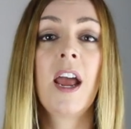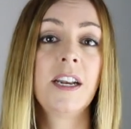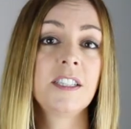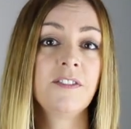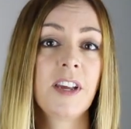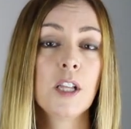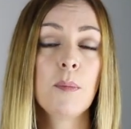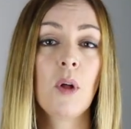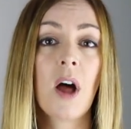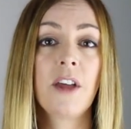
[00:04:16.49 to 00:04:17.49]
and it's
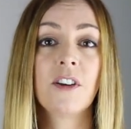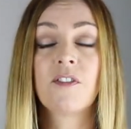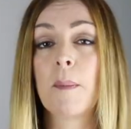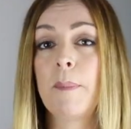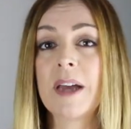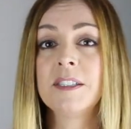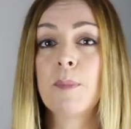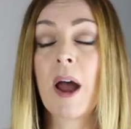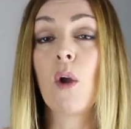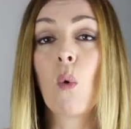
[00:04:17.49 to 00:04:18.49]
available either from Best
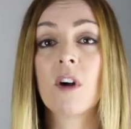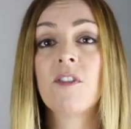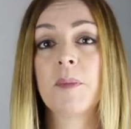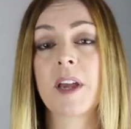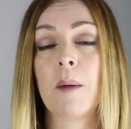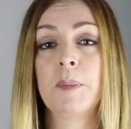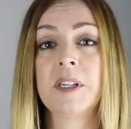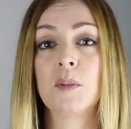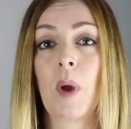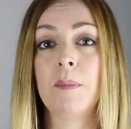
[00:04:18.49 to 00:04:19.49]
Buy or from the
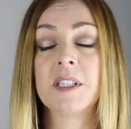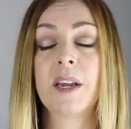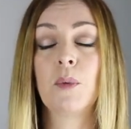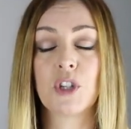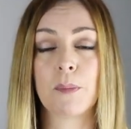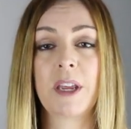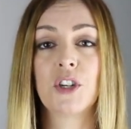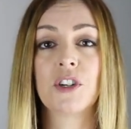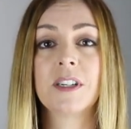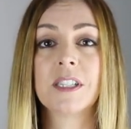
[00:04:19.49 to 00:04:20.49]
company's website, which I'll make
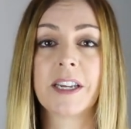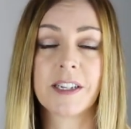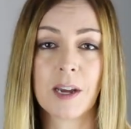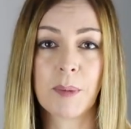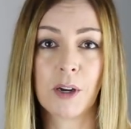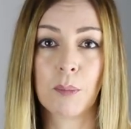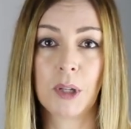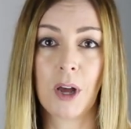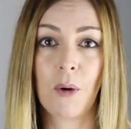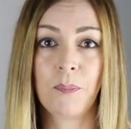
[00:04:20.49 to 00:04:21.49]
sure is linked up here
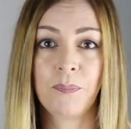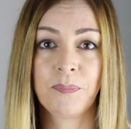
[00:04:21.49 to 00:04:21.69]
below.